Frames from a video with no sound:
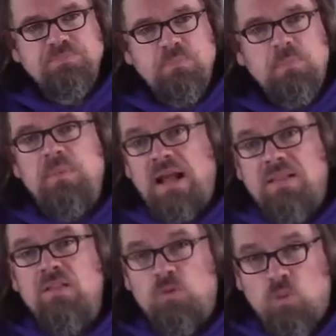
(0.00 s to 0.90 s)
back
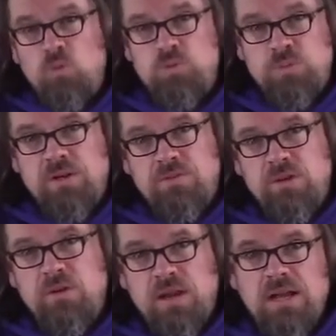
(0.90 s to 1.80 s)
then the rules were
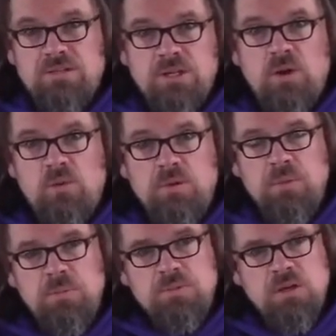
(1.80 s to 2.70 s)
different. You could actually go into
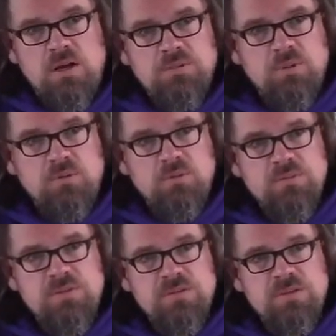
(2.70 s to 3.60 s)
people's hospital
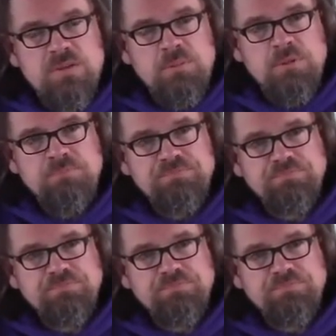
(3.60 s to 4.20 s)
rooms to visit them.